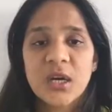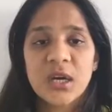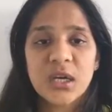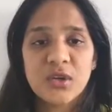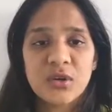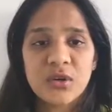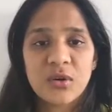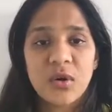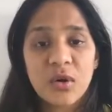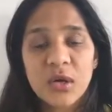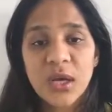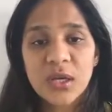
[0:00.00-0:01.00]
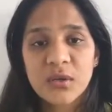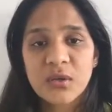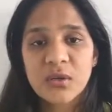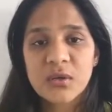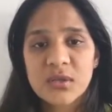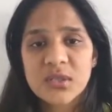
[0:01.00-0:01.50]
in your online
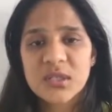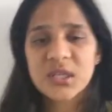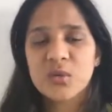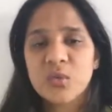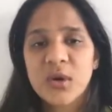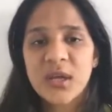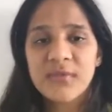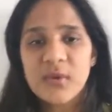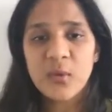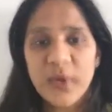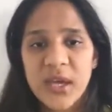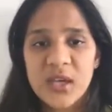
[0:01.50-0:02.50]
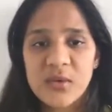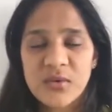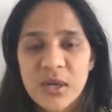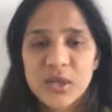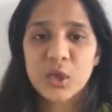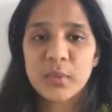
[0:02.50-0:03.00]
course, in whatever way you
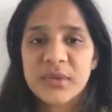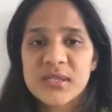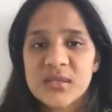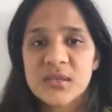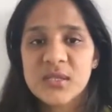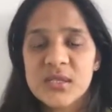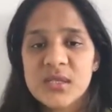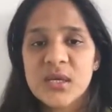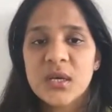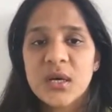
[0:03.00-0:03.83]
run your business,